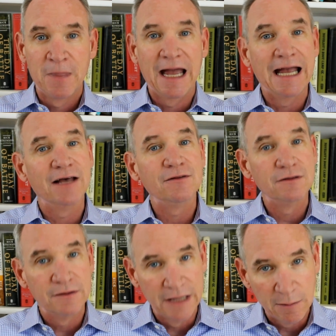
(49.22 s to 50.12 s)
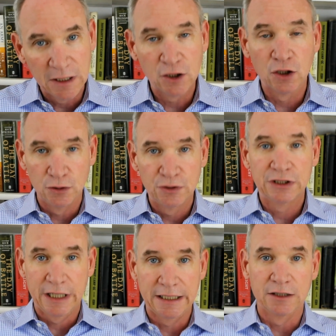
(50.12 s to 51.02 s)
And that includes
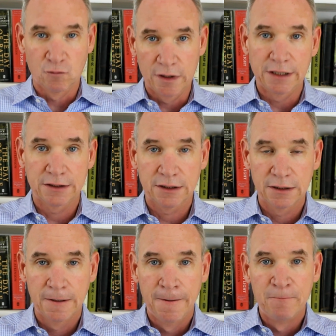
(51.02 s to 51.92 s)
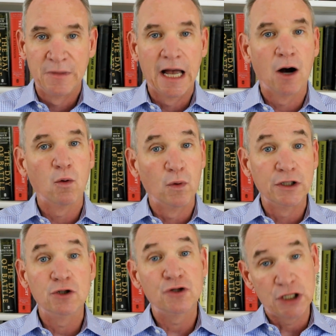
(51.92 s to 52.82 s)
taking risk. Now,
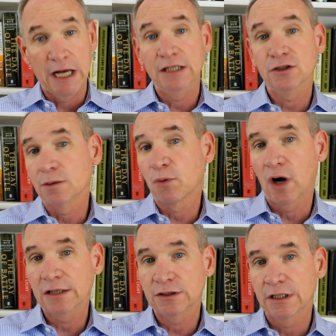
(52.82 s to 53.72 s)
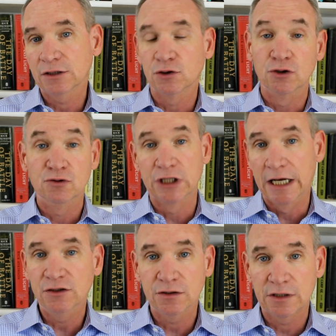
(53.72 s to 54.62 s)
when you change the process or you
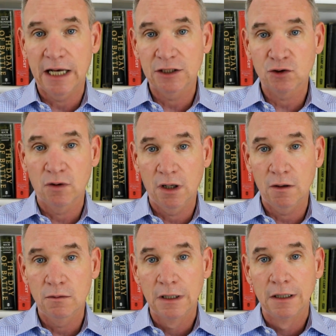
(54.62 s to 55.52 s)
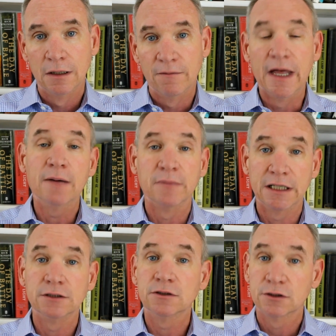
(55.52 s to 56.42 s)
change the status quo, that
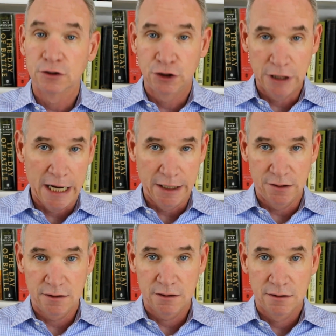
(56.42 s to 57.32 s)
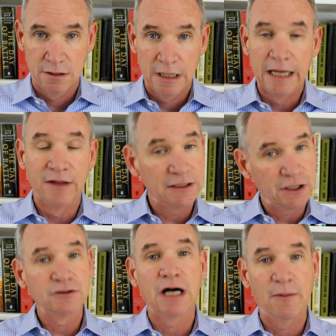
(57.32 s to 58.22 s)
means change. And that's
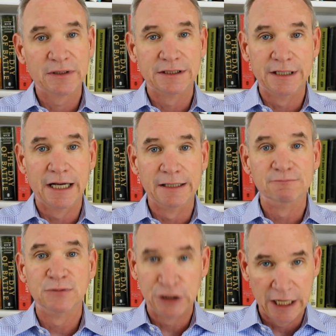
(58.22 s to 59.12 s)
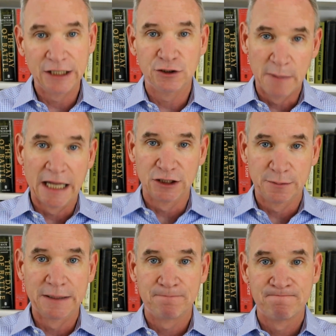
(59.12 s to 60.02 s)
our topic today, change management.